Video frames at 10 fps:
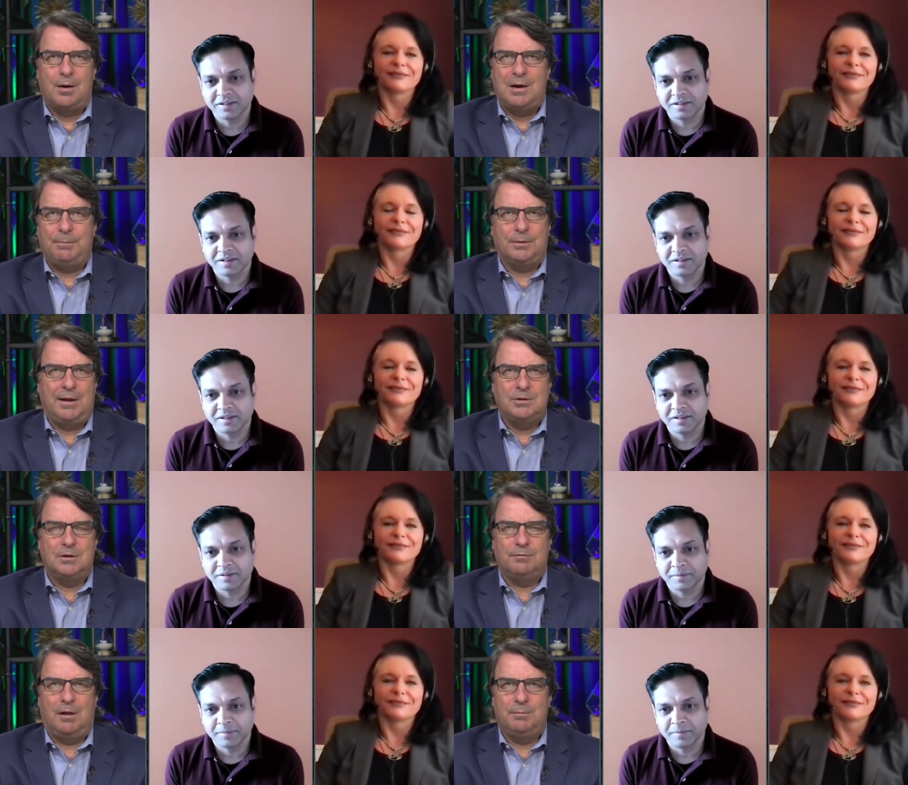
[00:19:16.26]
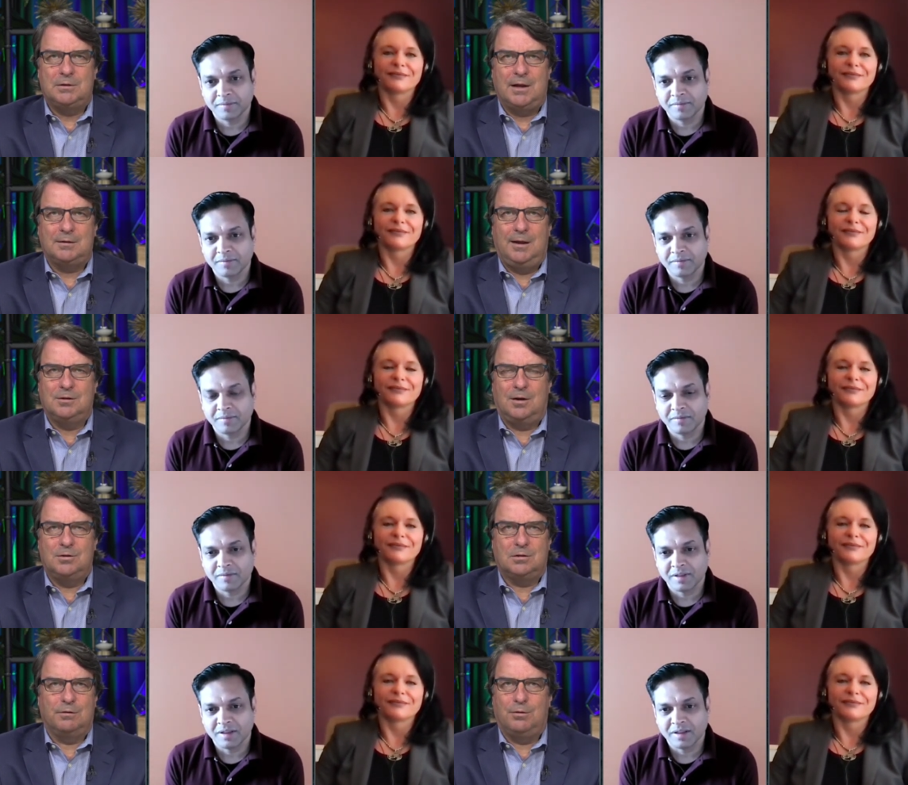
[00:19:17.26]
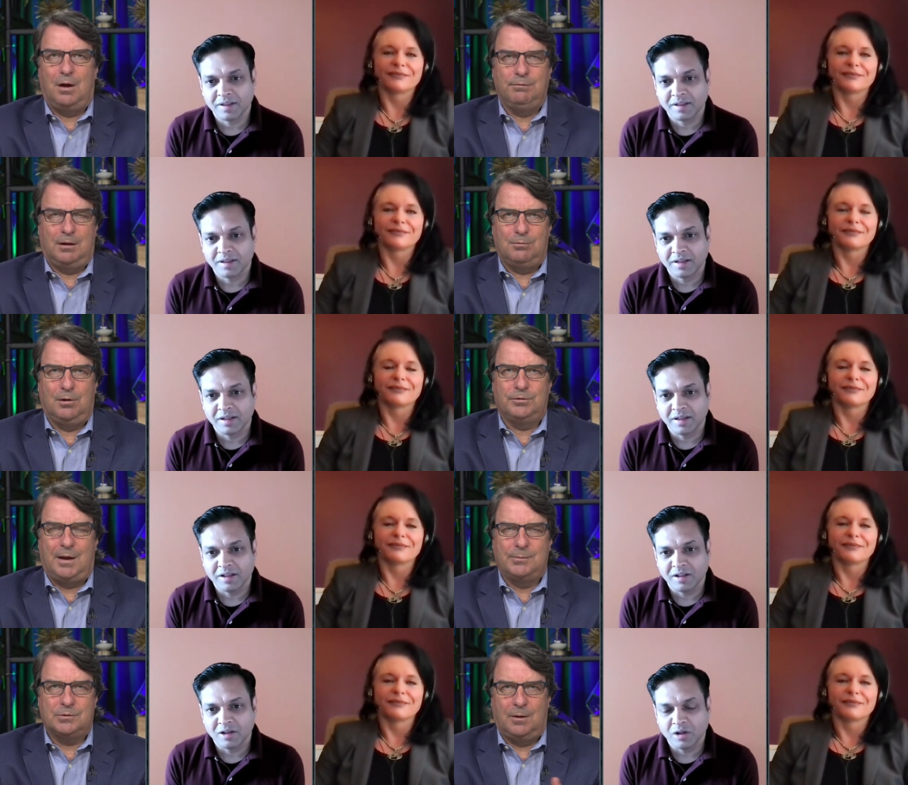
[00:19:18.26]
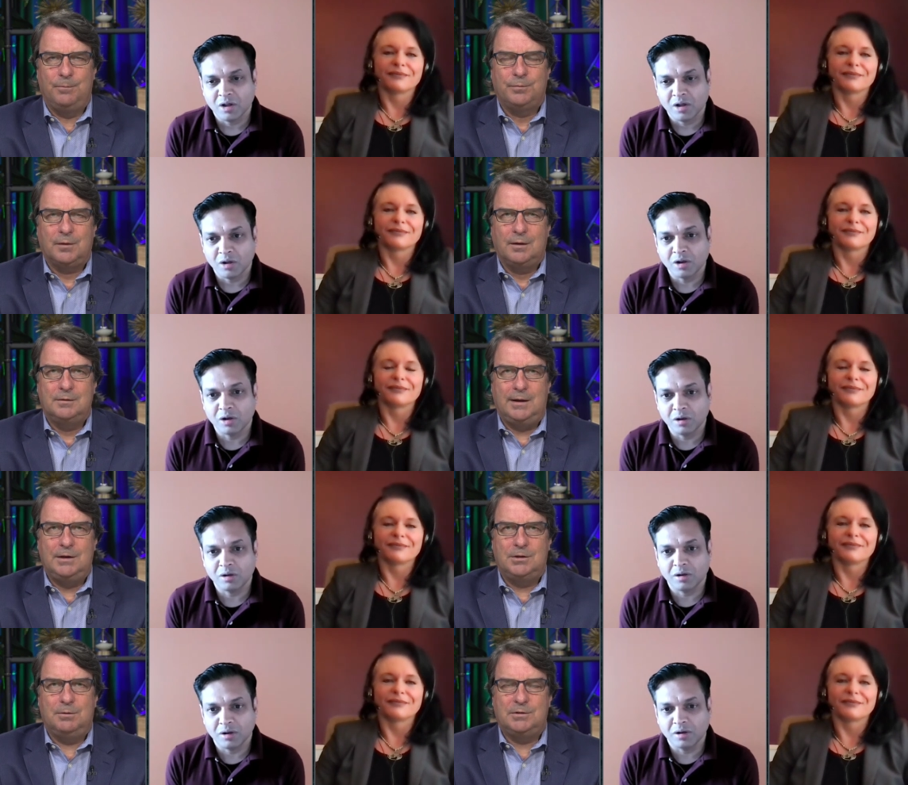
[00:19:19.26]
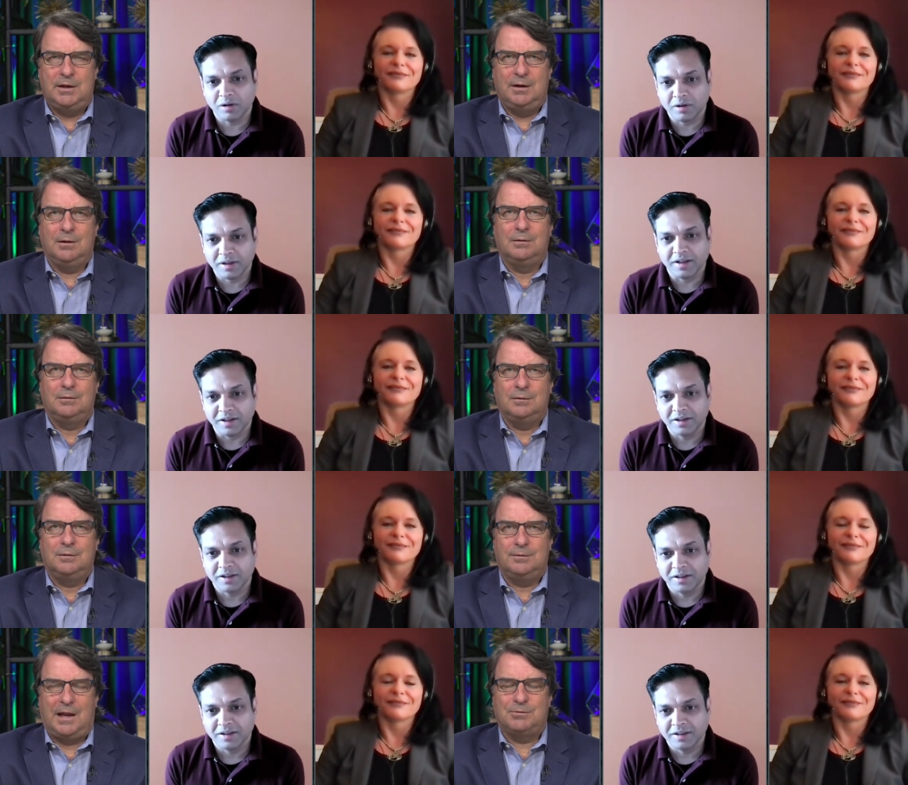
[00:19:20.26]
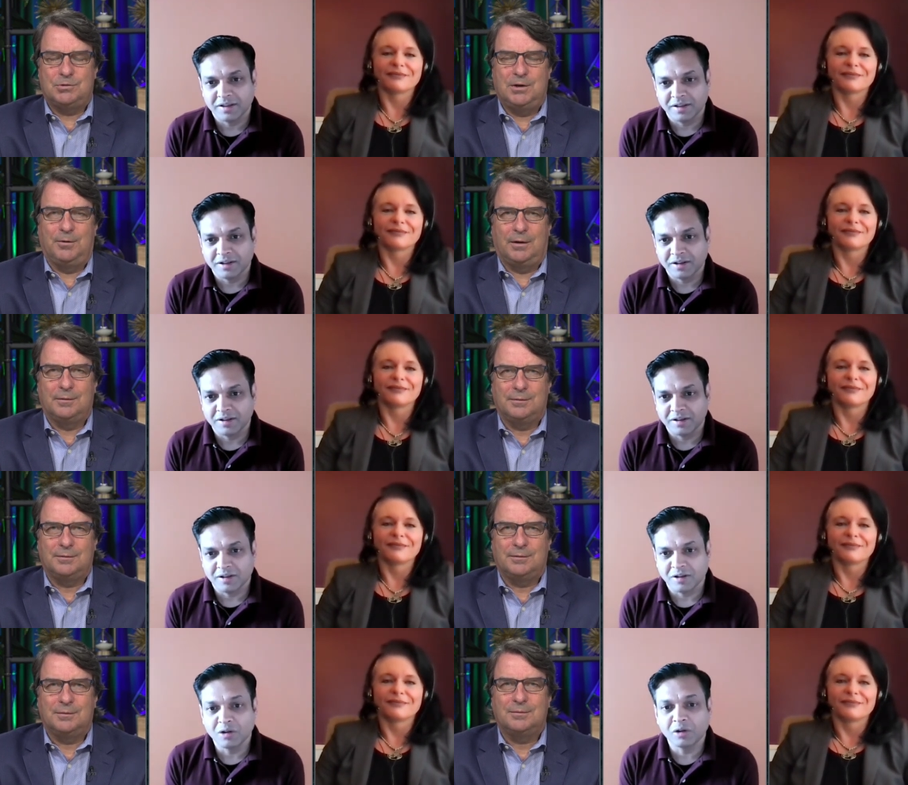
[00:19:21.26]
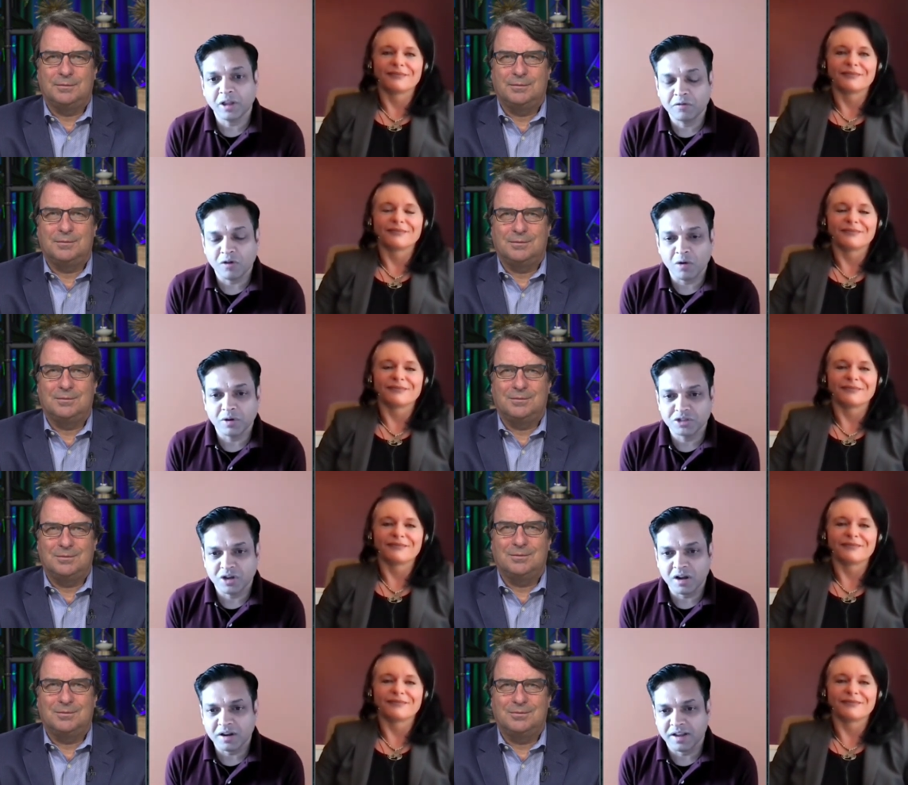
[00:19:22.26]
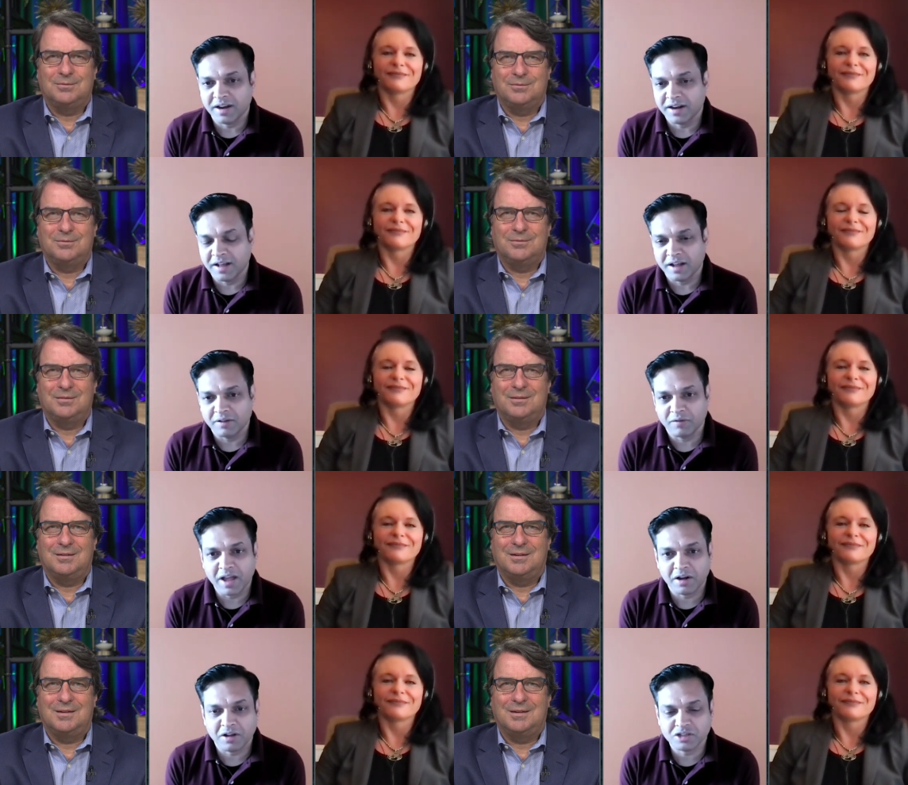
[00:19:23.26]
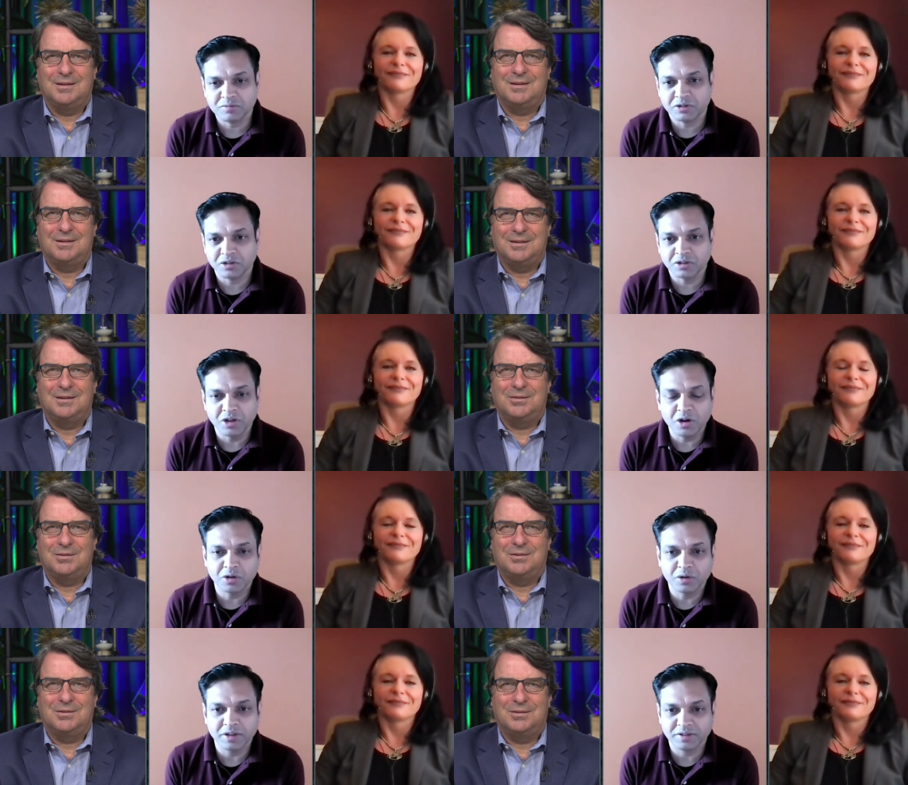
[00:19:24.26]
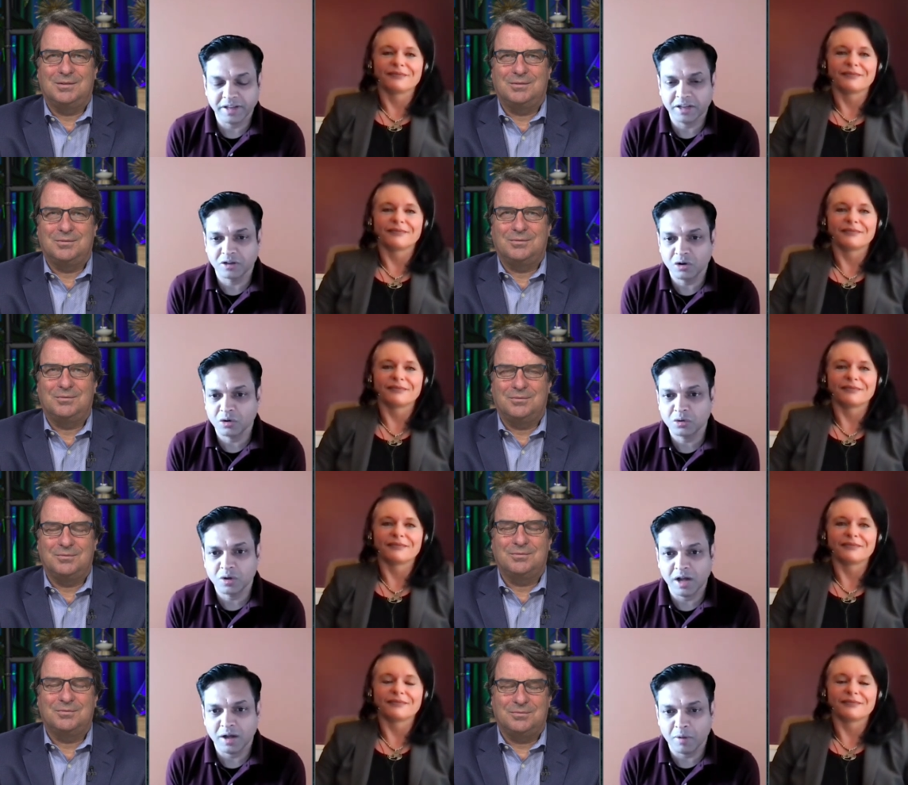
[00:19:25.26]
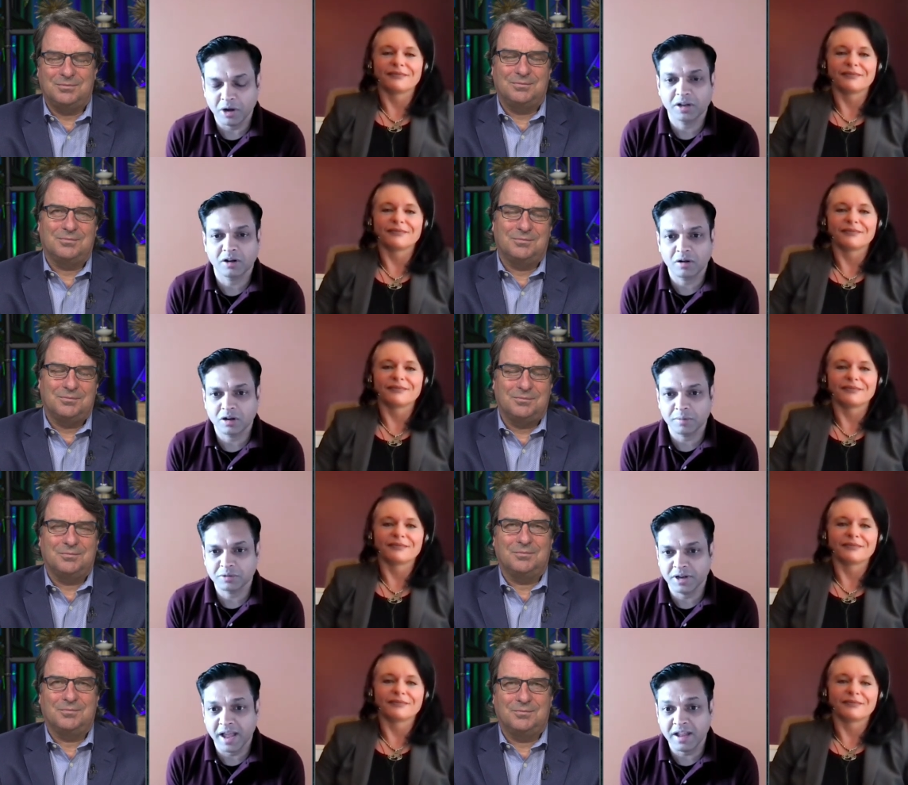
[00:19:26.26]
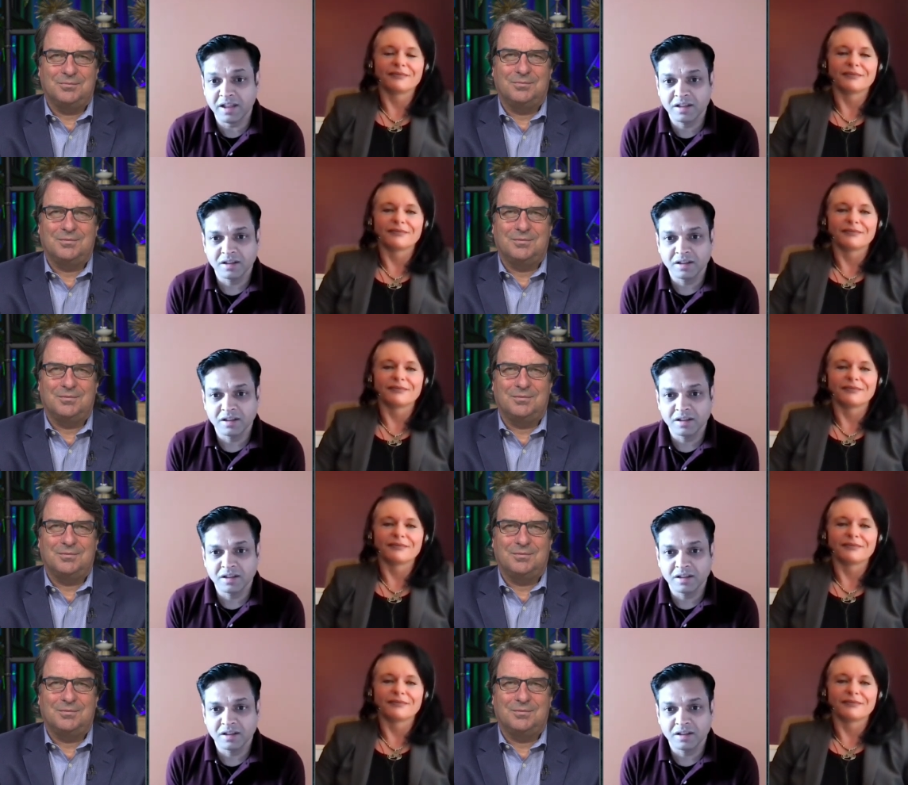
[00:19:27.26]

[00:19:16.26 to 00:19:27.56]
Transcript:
Speaker 1: application development techniques that are just evolving in real time. So day mm-hmm. two is here. Thanks for sharing.
Speaker 2: Looking forward, John. And uh, where customers could go to is they could go to uh, montycloud.com today.